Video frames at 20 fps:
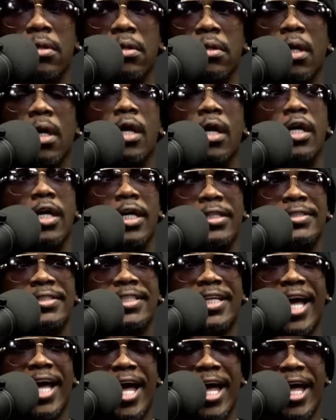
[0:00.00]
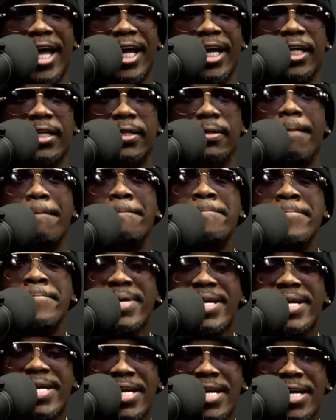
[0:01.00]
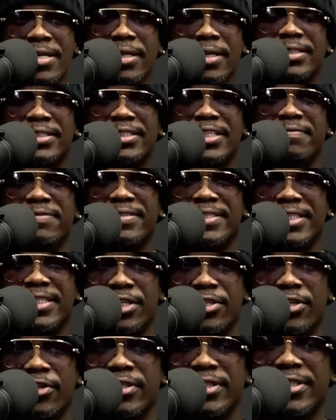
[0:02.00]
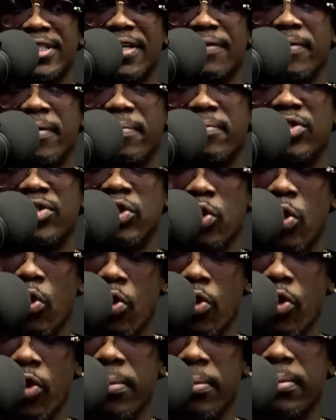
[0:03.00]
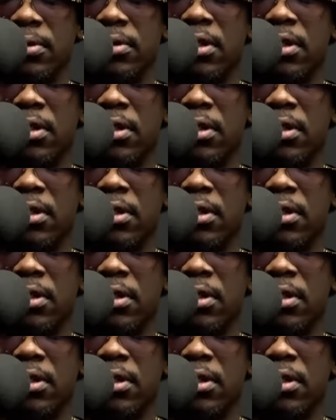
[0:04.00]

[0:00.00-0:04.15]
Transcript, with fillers: unkind, mean, self centered, self absorbed